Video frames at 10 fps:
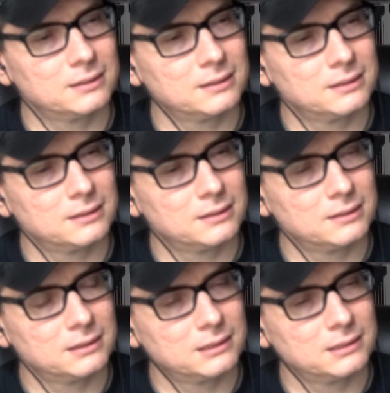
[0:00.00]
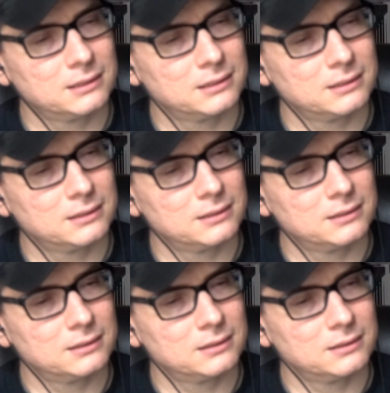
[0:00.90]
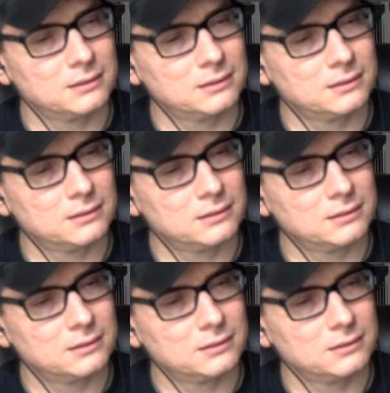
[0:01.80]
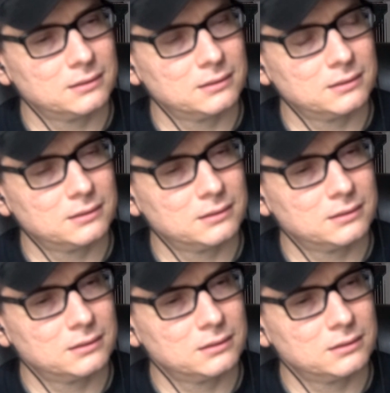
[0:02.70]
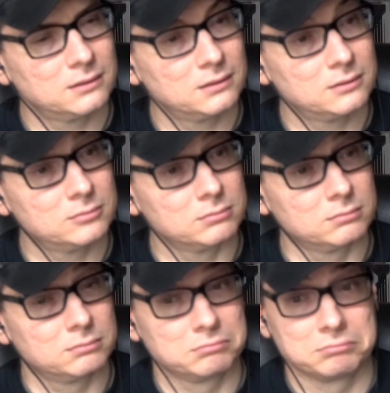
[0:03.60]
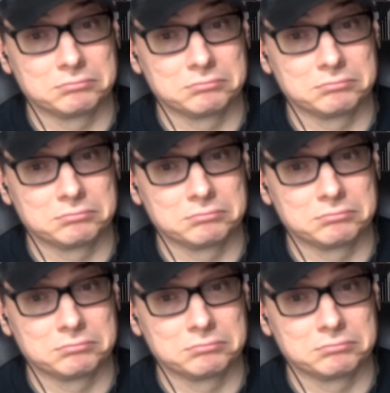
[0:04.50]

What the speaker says: The person shown says nothing.